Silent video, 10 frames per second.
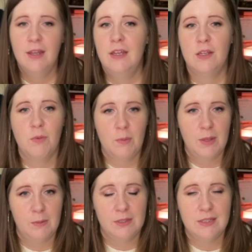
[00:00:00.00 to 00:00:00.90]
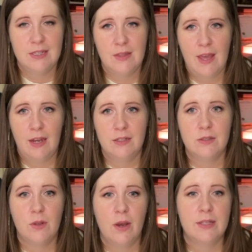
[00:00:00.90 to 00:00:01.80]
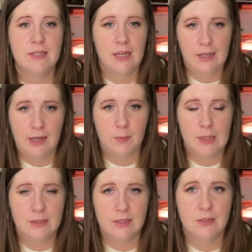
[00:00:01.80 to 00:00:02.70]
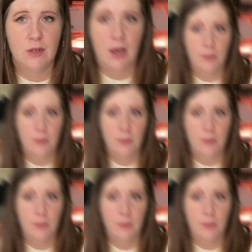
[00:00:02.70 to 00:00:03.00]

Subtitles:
You won't be able to see that as long as that database is not